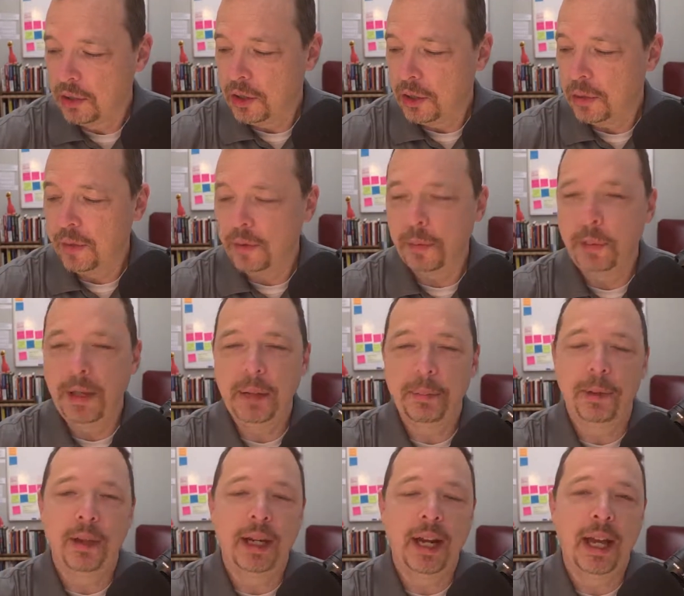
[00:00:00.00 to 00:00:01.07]
two of the
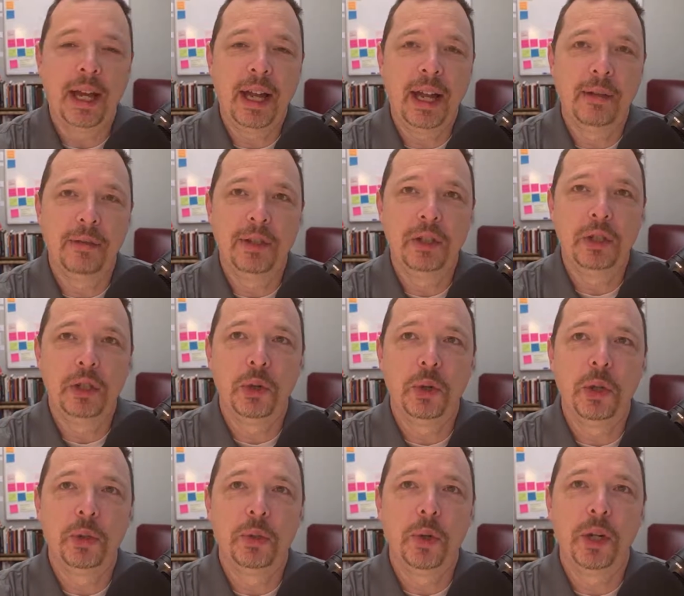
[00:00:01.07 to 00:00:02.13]
people that I have
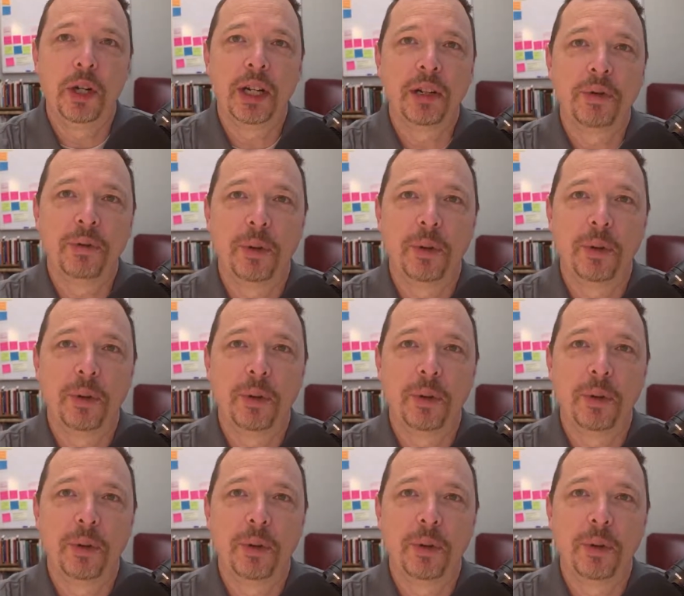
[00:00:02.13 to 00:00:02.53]
enjoyed working